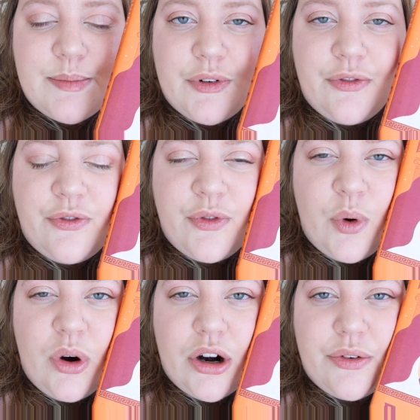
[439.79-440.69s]

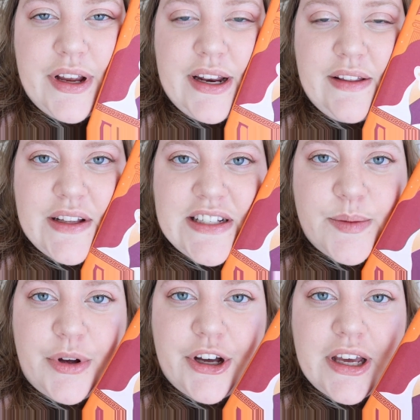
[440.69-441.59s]
before reading this
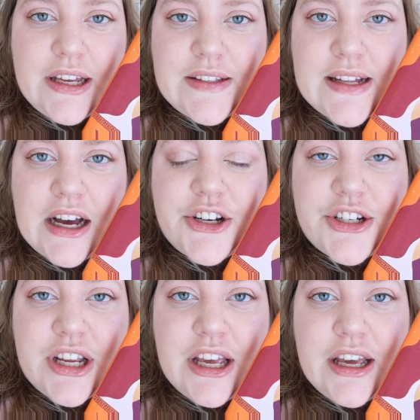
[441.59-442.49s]
book is that
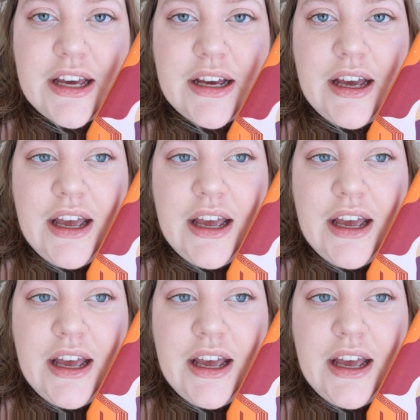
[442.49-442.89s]
she